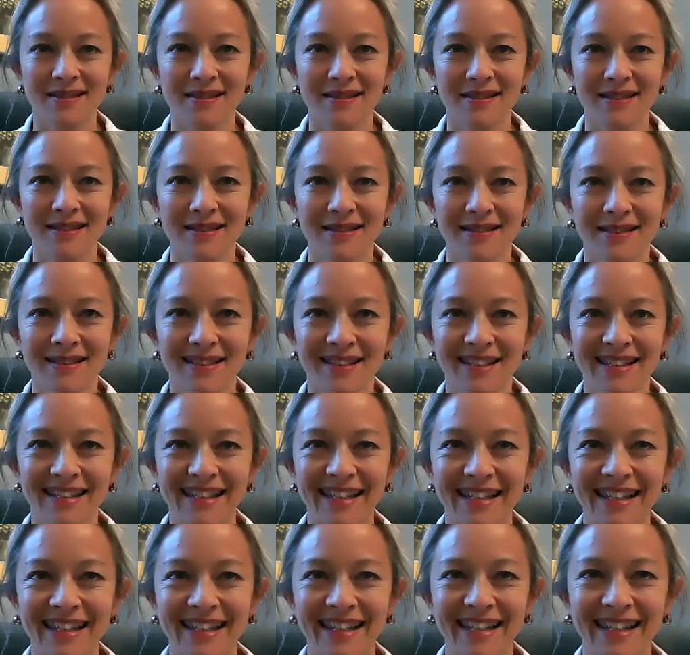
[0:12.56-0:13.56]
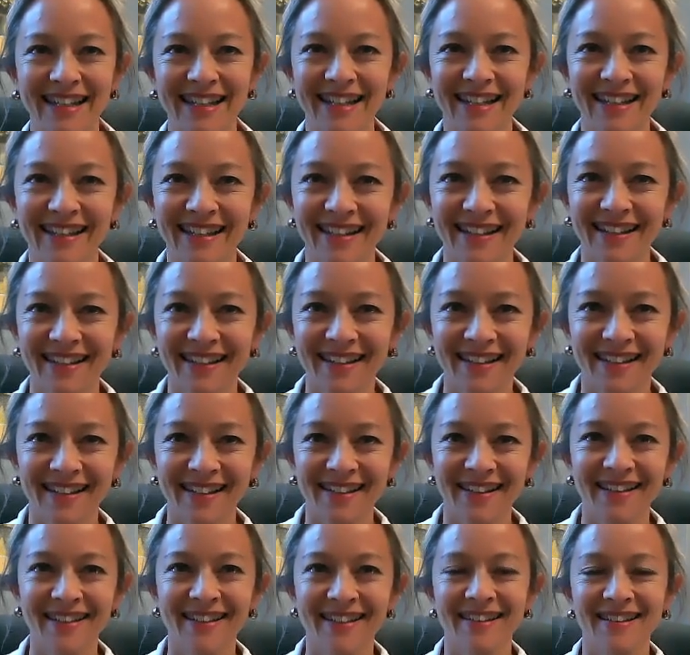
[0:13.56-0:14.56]

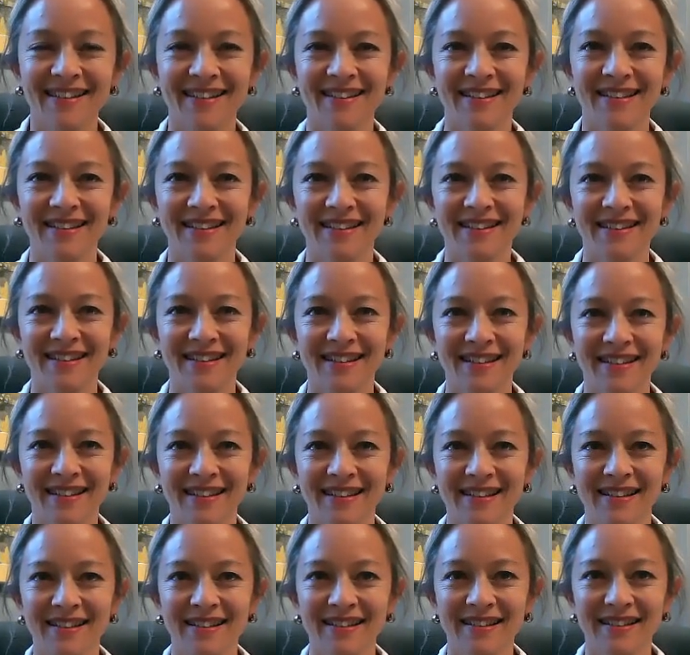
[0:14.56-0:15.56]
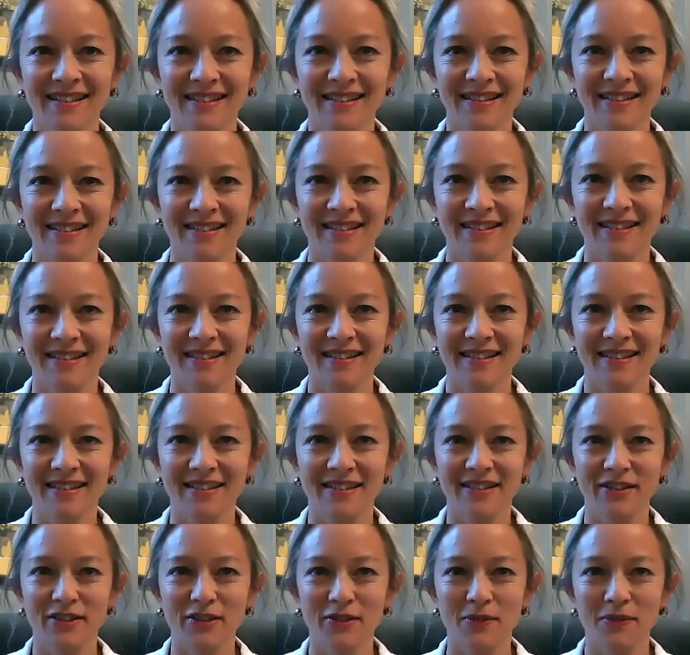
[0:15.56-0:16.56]

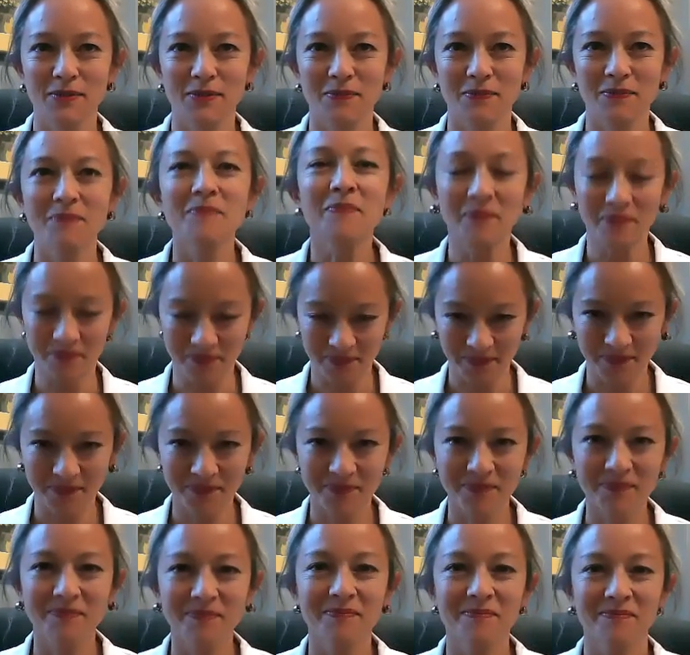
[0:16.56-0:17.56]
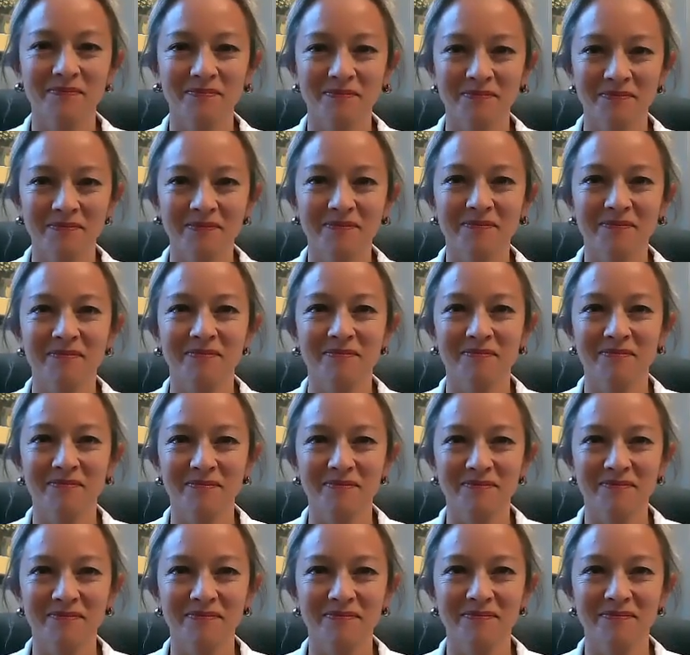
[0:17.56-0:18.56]
This person isn't speaking.